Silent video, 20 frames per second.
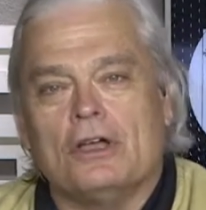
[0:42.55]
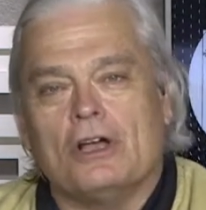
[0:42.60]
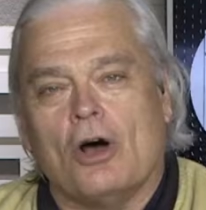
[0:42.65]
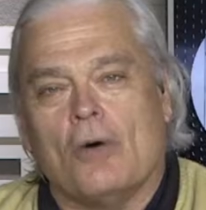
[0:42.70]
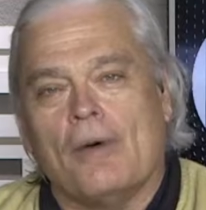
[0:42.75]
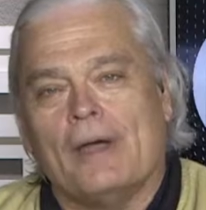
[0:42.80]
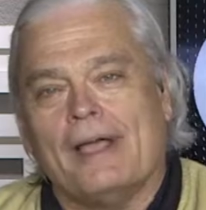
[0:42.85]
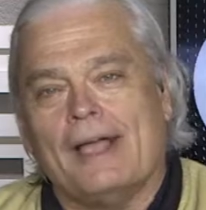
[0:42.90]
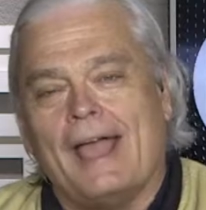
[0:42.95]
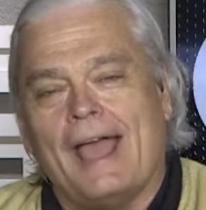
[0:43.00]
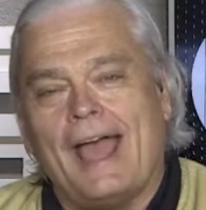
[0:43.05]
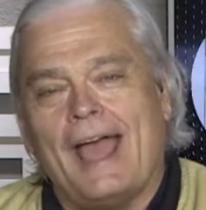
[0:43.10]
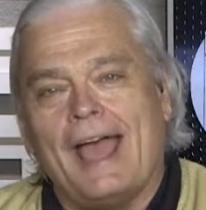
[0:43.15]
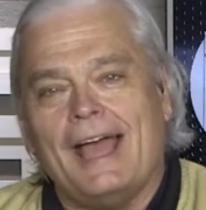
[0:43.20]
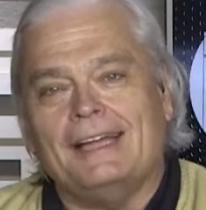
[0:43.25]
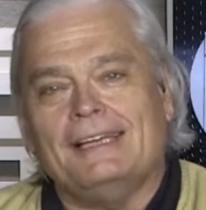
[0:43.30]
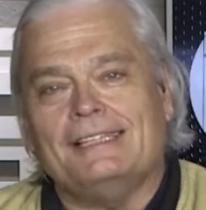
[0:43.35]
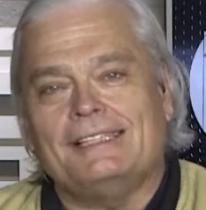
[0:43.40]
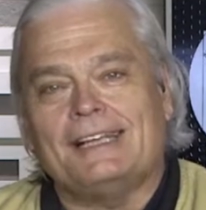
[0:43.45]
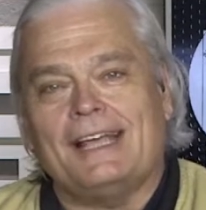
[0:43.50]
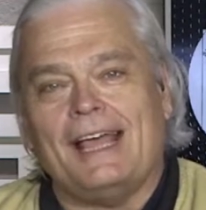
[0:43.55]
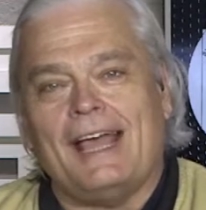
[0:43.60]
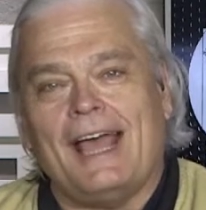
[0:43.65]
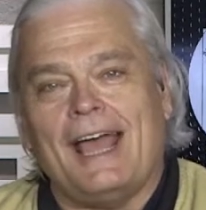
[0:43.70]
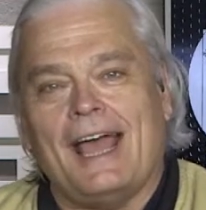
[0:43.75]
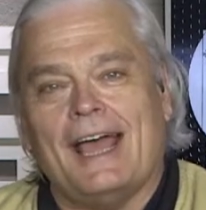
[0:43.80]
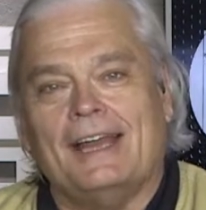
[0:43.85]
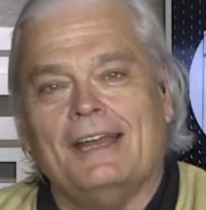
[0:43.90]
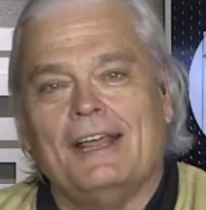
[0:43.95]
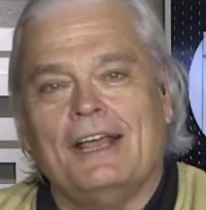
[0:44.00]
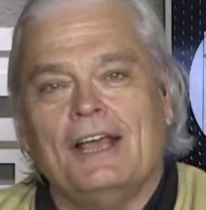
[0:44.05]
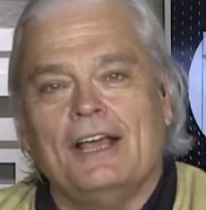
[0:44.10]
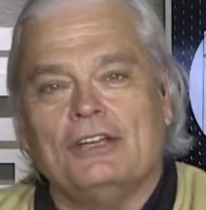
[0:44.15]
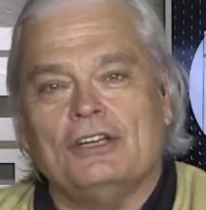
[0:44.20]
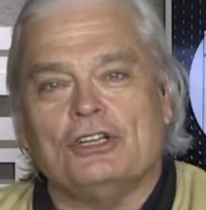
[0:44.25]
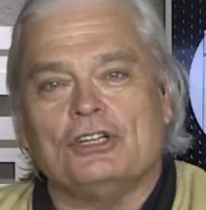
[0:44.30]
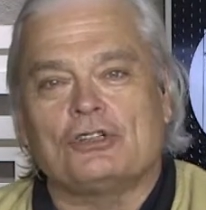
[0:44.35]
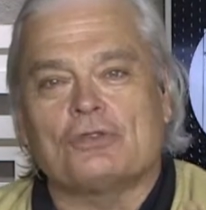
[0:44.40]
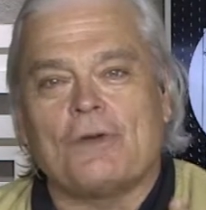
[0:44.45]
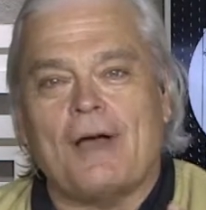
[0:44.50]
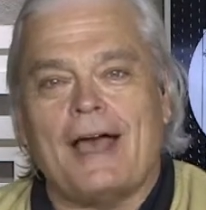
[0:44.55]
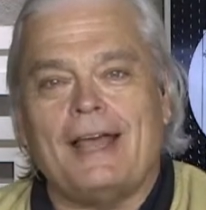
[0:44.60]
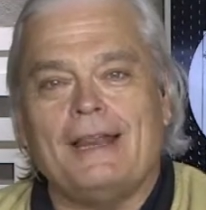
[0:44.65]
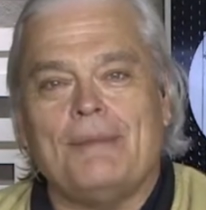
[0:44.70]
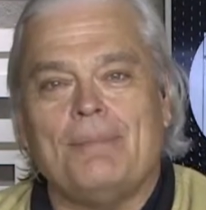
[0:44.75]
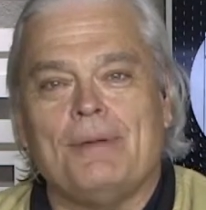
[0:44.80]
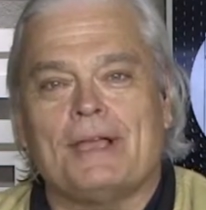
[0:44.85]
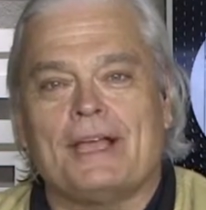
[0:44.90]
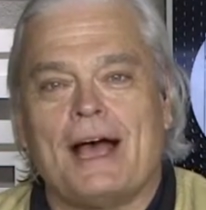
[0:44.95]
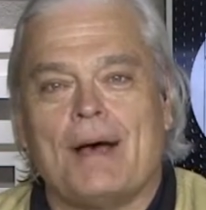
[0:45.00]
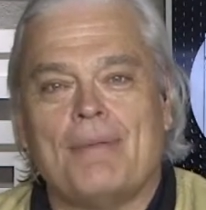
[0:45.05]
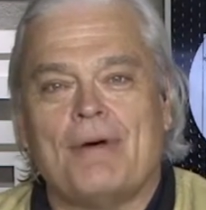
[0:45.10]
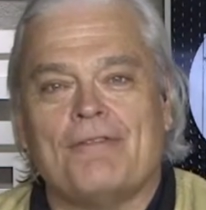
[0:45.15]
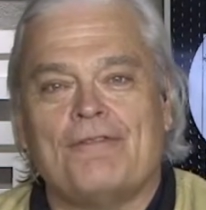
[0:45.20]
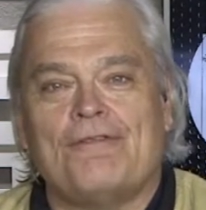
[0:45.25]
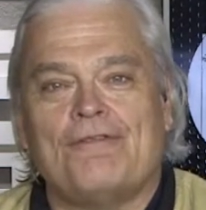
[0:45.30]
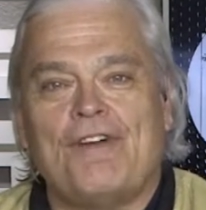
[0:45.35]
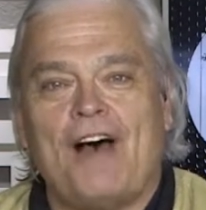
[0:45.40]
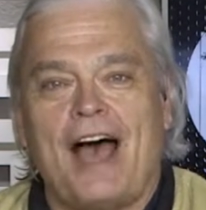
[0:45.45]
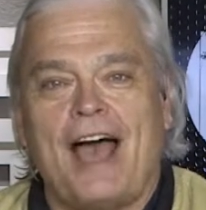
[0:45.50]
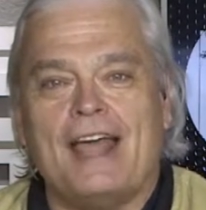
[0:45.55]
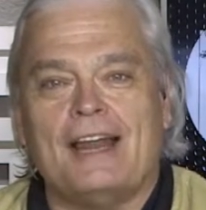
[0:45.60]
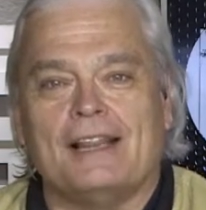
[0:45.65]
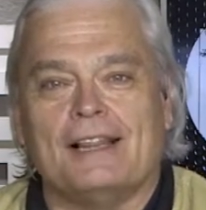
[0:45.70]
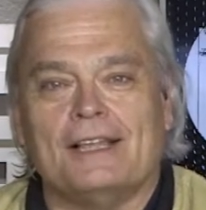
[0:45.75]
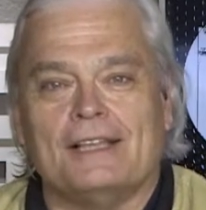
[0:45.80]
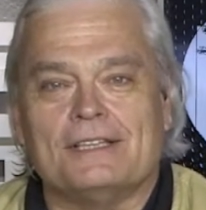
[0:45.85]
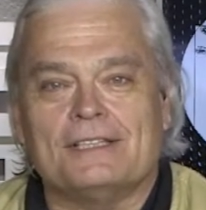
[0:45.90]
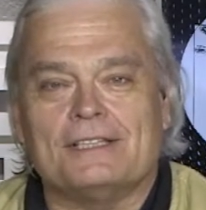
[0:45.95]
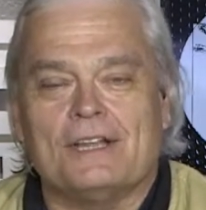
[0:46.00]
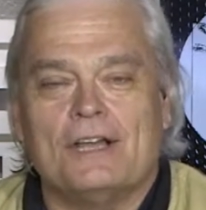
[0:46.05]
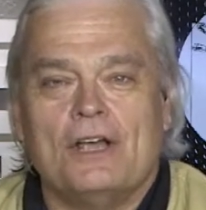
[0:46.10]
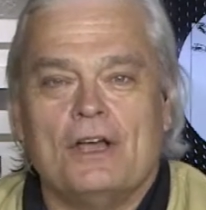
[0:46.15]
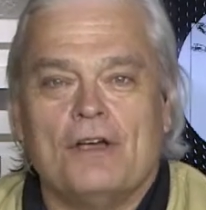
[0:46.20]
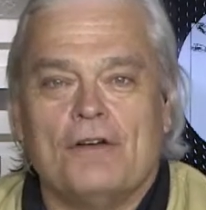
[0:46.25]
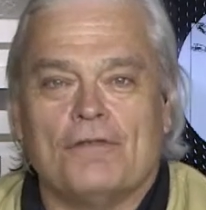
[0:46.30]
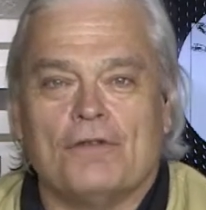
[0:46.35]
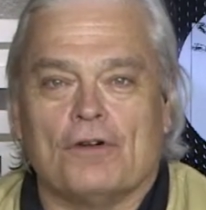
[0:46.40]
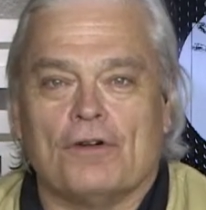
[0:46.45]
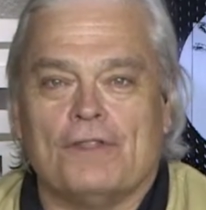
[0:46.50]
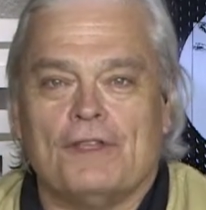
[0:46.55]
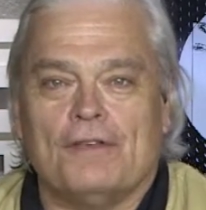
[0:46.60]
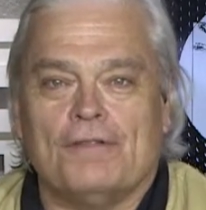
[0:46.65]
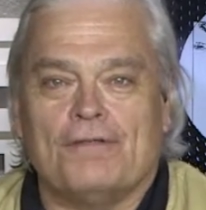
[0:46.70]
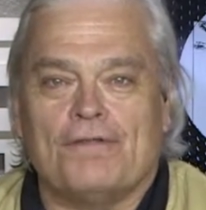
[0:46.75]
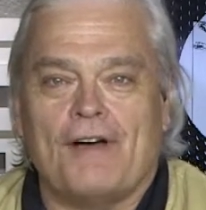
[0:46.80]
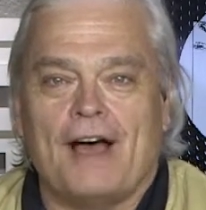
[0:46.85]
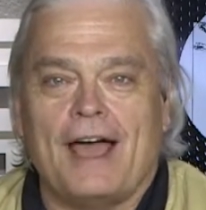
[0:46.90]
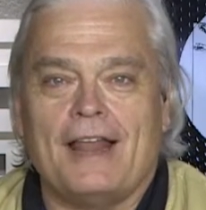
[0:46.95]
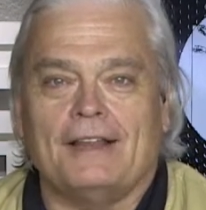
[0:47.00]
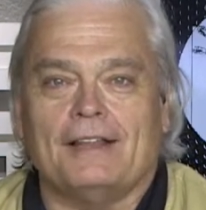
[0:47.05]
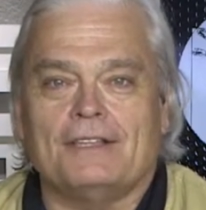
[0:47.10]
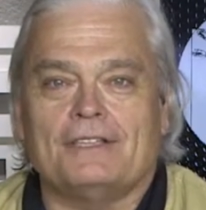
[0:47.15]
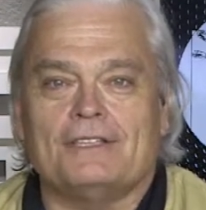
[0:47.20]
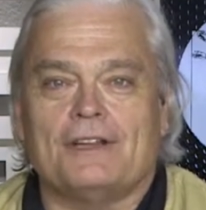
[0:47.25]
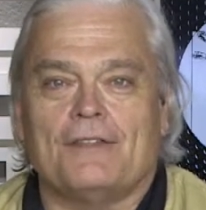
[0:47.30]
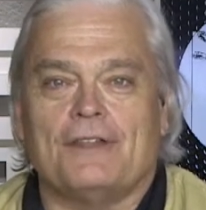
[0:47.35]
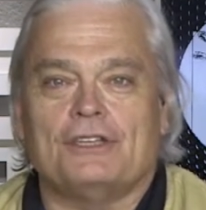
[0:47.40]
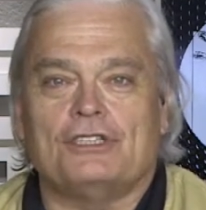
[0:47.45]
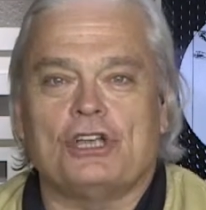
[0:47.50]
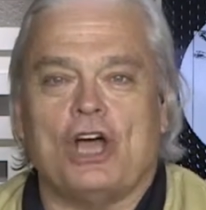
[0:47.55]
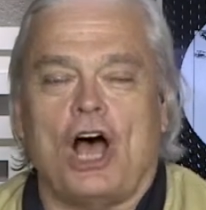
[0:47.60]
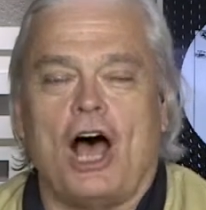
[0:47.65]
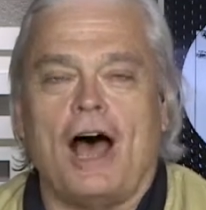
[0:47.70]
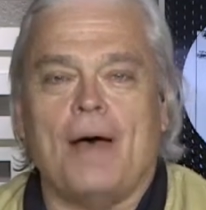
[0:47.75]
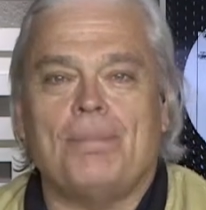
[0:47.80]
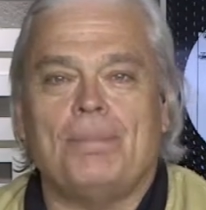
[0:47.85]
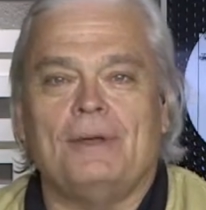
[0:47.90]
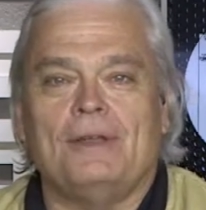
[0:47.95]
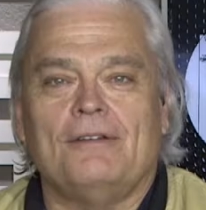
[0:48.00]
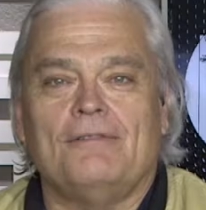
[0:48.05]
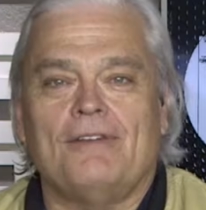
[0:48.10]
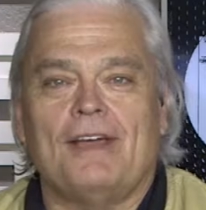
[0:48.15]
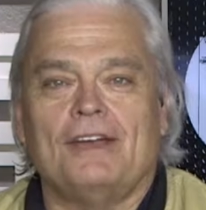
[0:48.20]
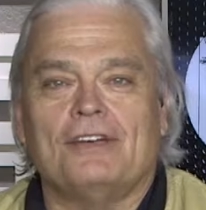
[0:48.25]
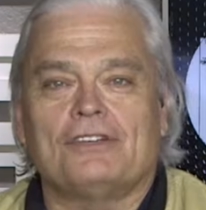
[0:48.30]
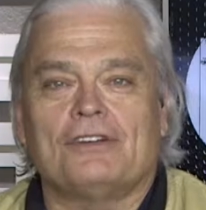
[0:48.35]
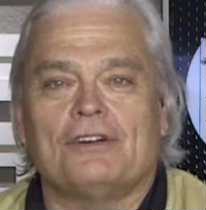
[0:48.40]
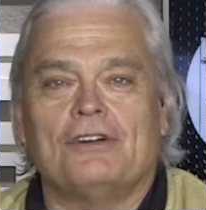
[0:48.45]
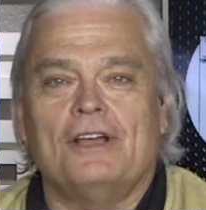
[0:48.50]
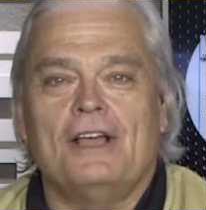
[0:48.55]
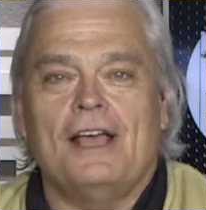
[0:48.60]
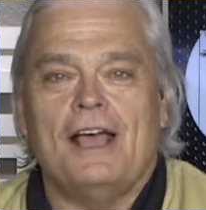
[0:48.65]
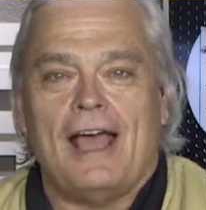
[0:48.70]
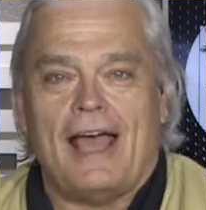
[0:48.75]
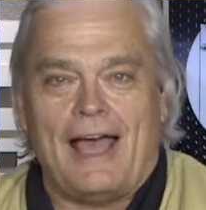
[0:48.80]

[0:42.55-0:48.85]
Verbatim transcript: going head to head to try to become a finalist for the finalist on the top inventor.